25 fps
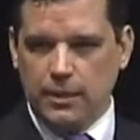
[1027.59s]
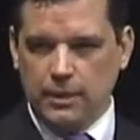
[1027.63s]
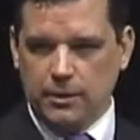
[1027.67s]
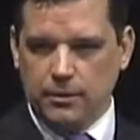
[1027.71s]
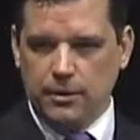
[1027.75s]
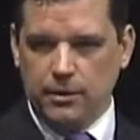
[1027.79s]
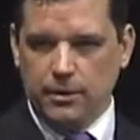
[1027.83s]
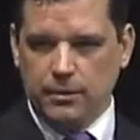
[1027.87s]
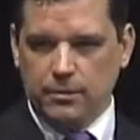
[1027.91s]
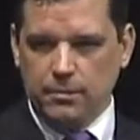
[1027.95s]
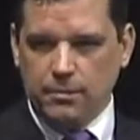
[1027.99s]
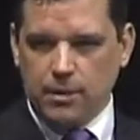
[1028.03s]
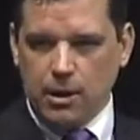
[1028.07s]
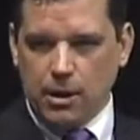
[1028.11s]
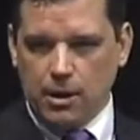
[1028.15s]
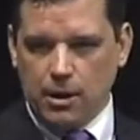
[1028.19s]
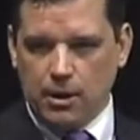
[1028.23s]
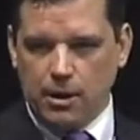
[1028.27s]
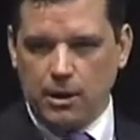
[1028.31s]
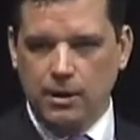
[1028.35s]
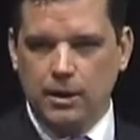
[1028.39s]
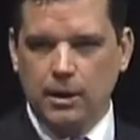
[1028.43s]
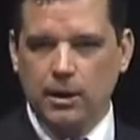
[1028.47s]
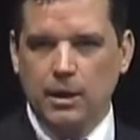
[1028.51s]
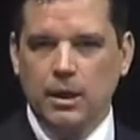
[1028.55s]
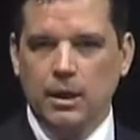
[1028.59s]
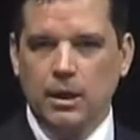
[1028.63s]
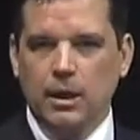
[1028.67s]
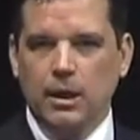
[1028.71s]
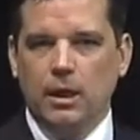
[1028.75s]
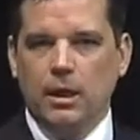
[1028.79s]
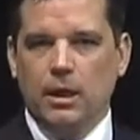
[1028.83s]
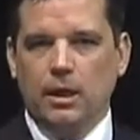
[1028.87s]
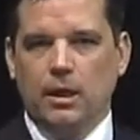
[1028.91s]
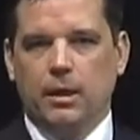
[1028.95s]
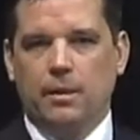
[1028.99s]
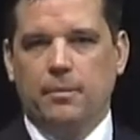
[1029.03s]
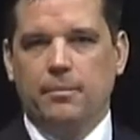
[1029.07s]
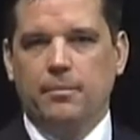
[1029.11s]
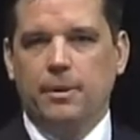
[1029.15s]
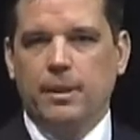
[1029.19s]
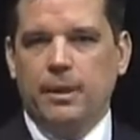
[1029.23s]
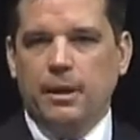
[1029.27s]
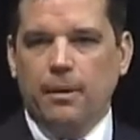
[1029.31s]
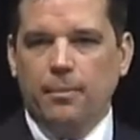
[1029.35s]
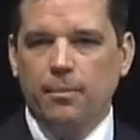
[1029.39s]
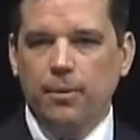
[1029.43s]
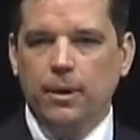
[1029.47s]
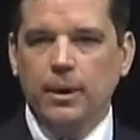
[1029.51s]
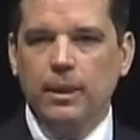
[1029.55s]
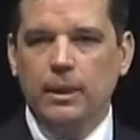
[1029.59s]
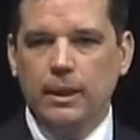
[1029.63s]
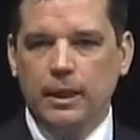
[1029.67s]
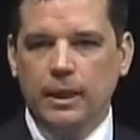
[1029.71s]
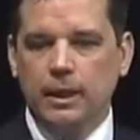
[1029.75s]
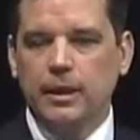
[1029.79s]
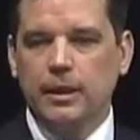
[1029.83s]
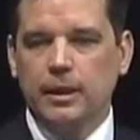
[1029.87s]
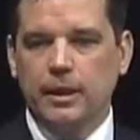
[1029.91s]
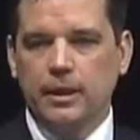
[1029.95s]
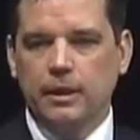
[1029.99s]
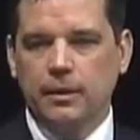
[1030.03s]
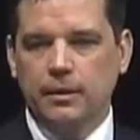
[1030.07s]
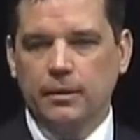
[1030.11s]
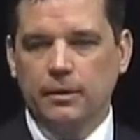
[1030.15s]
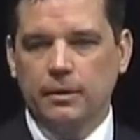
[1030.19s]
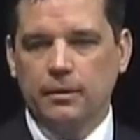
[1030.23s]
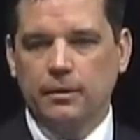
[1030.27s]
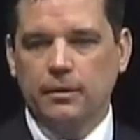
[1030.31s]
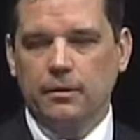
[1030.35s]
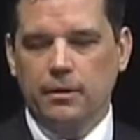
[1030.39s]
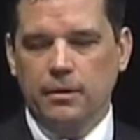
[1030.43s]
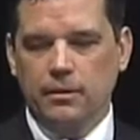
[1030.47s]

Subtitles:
There's some park separate links there,